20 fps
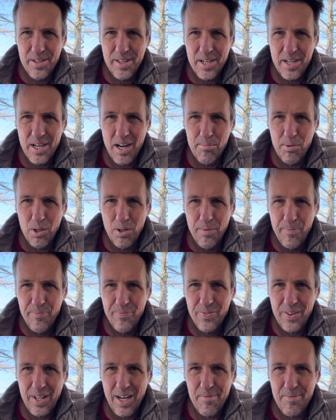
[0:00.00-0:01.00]
the double,
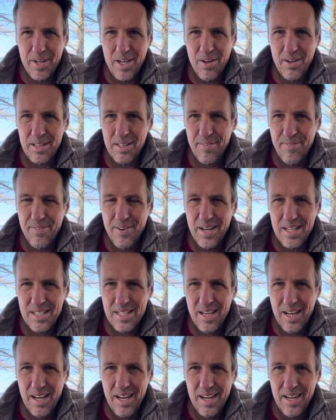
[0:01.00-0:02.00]
let me know at the finish
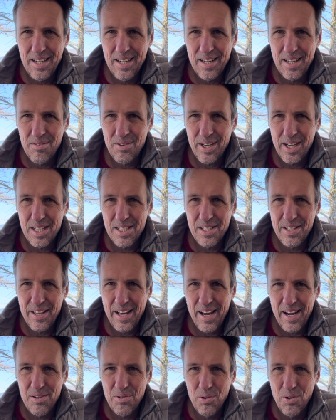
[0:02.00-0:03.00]
line and we'll get you
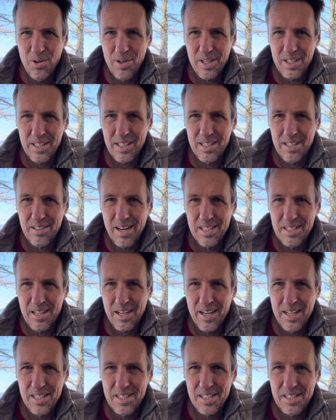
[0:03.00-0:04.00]
that award.
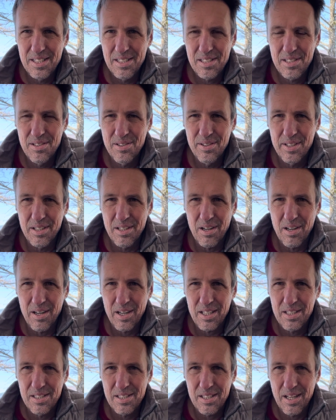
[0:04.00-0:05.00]
Congratulations, doing
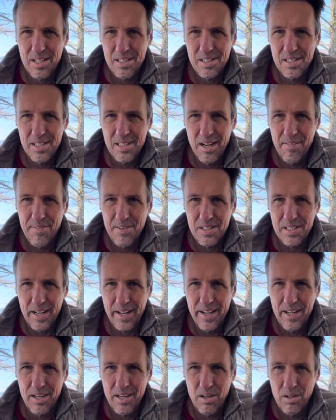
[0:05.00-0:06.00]
Arkansas's toughest
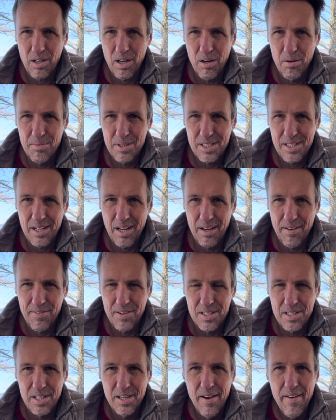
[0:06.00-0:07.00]
and Oklahoma's
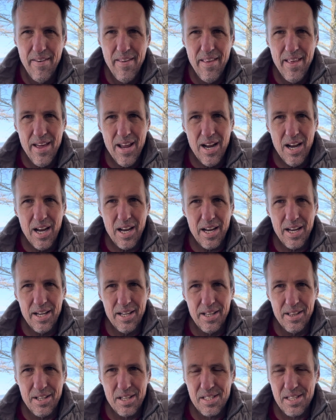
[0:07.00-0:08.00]
toughest
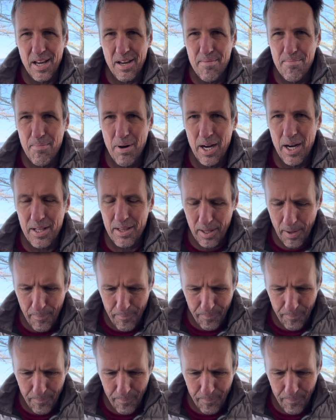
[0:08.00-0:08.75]
in the same month.